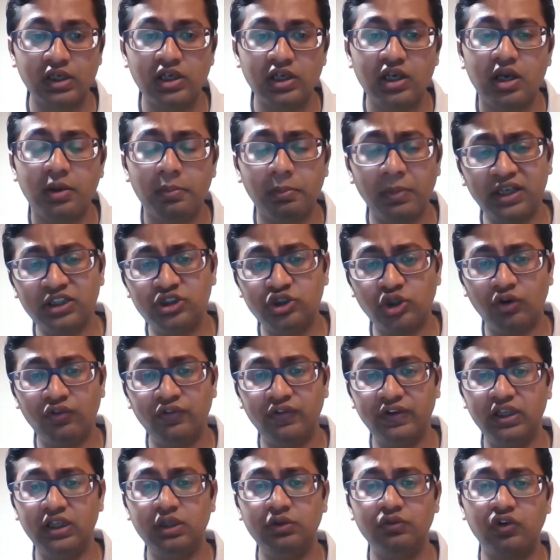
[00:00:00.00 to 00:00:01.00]
My job
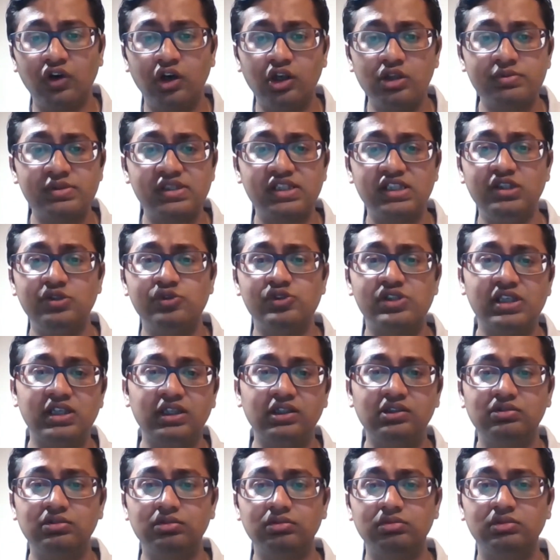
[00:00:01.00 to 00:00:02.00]
involves using
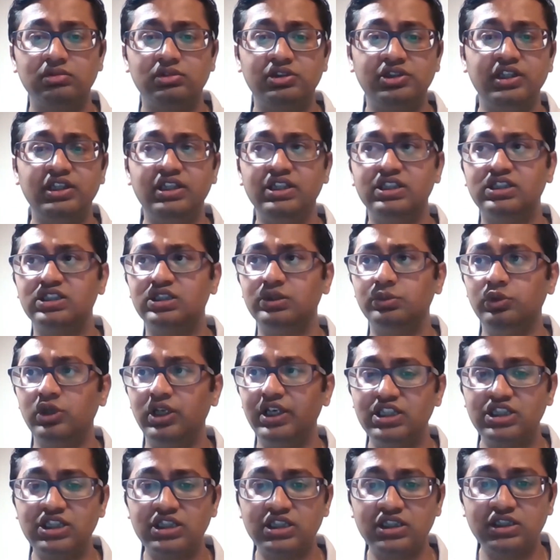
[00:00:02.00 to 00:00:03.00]
3D
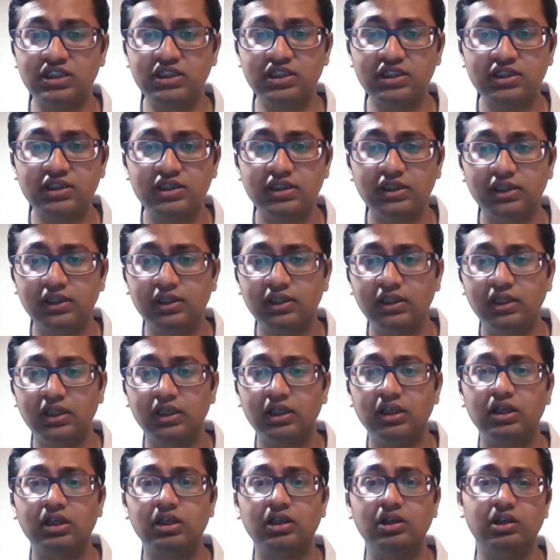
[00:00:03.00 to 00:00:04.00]
simulations
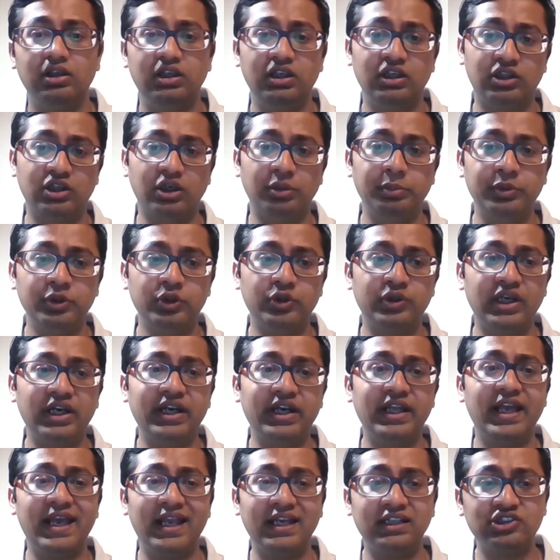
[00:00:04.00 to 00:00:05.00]
in computer
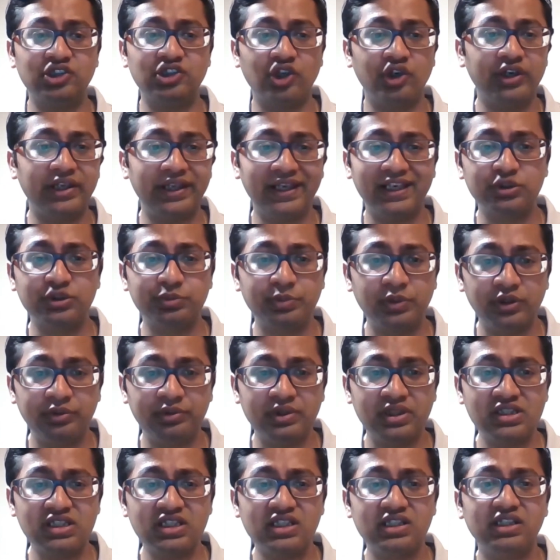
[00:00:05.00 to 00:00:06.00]
hands-on
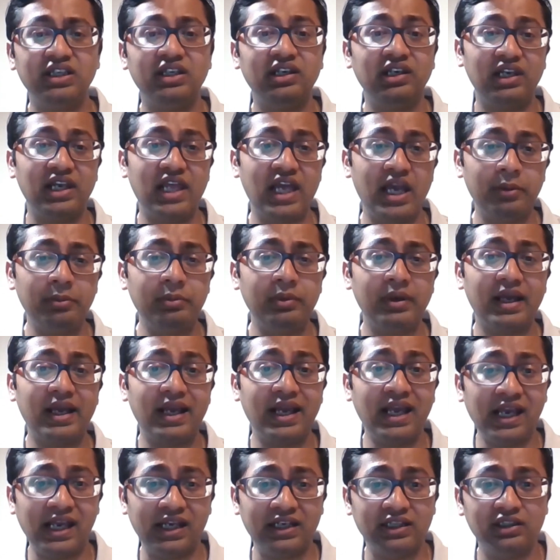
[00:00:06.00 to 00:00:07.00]
experiments in lab
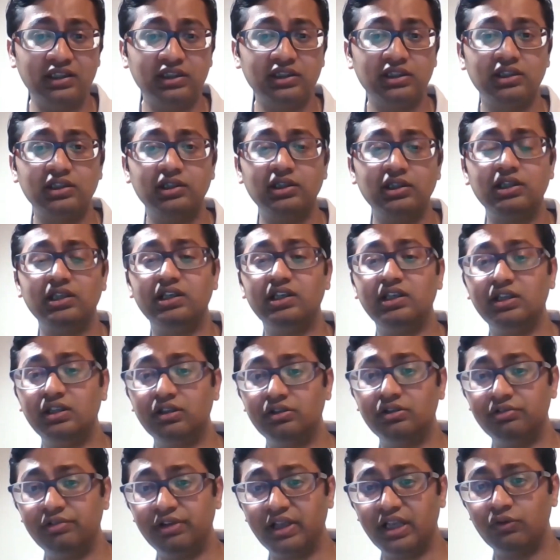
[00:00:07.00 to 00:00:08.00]
and in
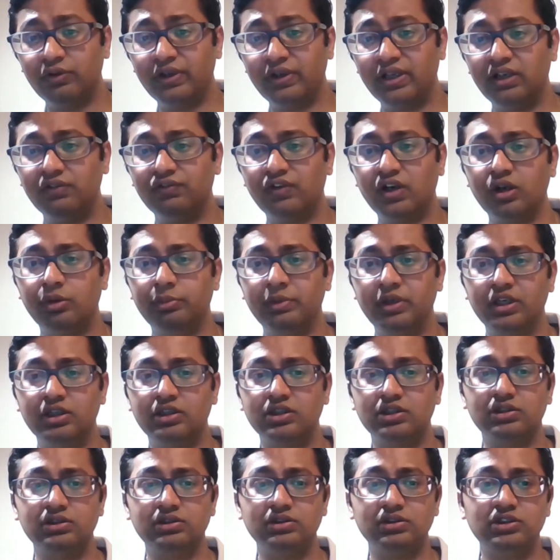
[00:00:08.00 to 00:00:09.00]
railway environment
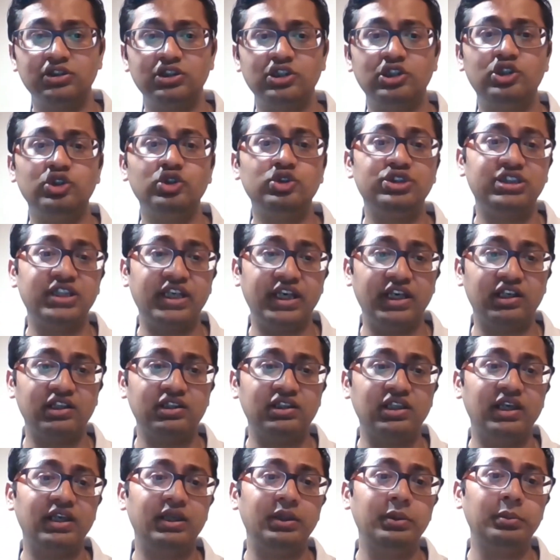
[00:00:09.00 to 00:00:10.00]
to check
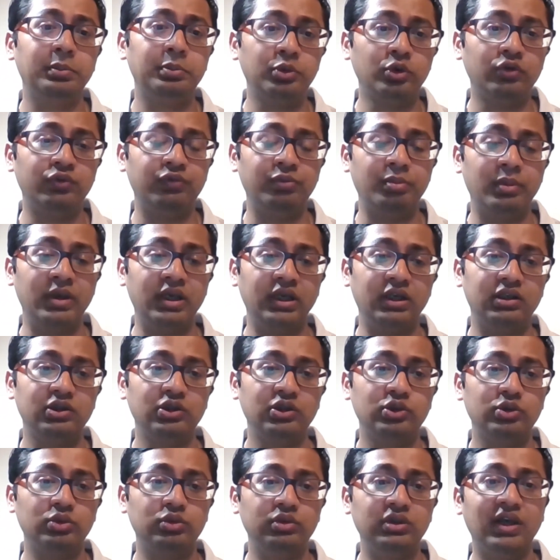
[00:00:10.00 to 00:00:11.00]
the improvement we have